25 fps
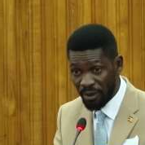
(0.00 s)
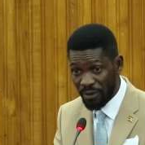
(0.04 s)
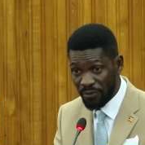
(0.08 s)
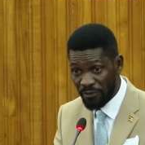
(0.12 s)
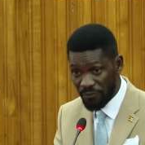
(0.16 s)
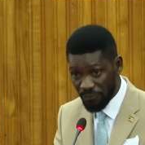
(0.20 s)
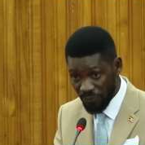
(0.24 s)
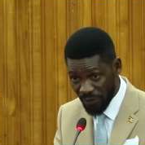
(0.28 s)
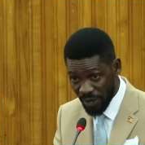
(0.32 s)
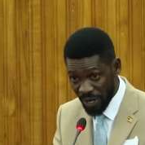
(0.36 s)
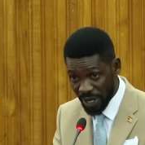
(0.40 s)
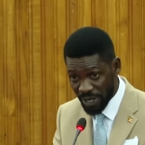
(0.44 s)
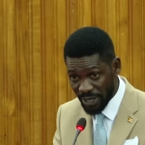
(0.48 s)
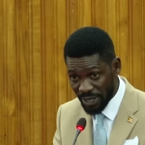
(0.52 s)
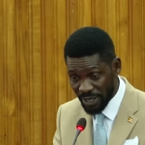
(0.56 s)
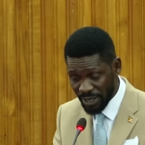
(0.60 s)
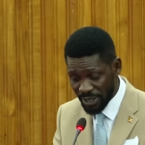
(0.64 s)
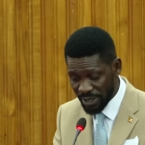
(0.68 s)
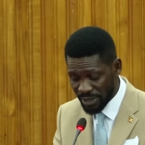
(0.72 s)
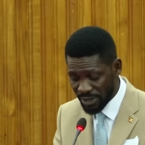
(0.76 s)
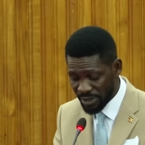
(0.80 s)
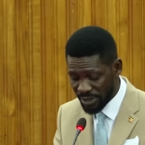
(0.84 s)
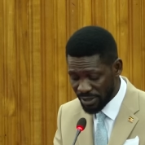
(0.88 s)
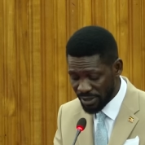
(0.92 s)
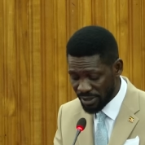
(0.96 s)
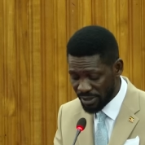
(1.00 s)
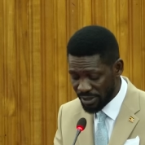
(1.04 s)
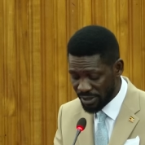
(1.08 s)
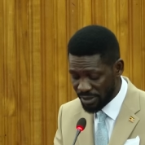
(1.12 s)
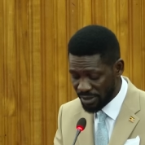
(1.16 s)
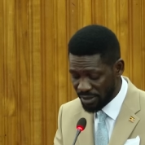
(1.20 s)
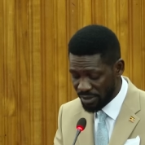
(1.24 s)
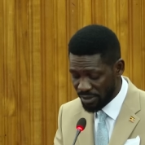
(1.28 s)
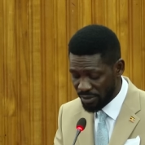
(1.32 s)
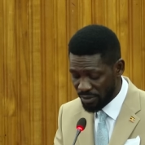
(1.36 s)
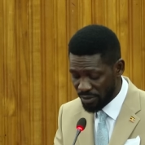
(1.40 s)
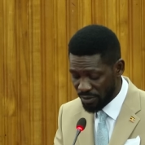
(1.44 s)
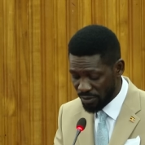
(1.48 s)
fairly
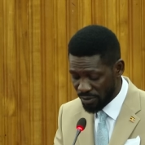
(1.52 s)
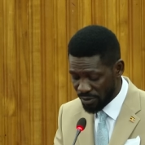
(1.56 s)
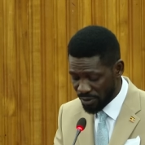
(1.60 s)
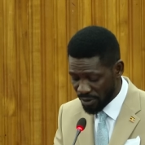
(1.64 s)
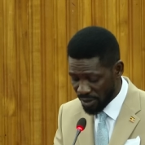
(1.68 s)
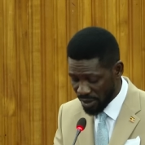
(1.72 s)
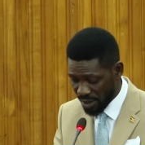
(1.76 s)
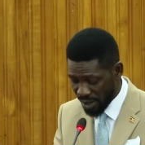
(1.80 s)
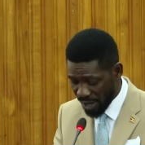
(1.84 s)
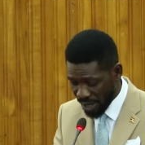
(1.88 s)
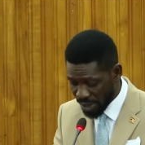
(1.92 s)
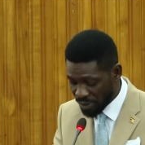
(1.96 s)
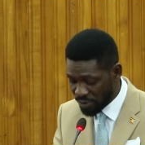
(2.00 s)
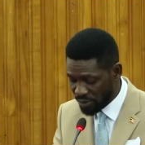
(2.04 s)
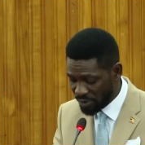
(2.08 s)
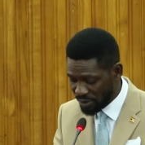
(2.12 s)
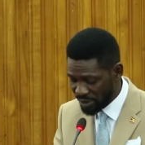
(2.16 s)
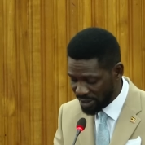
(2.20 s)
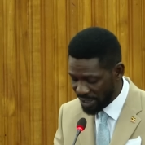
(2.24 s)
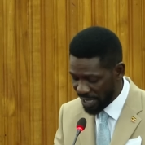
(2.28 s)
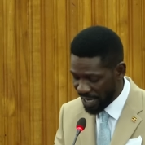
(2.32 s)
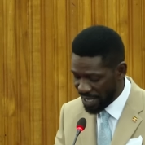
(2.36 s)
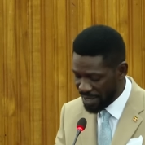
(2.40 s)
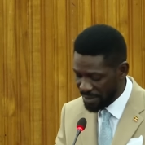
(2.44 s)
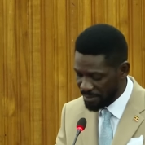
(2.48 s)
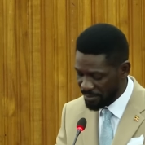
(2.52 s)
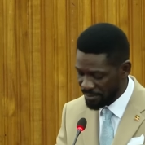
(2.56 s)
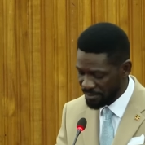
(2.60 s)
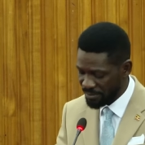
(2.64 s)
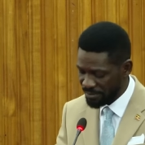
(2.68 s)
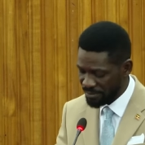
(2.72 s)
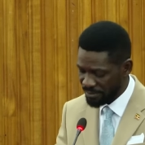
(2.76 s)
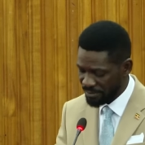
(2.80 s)
and on time.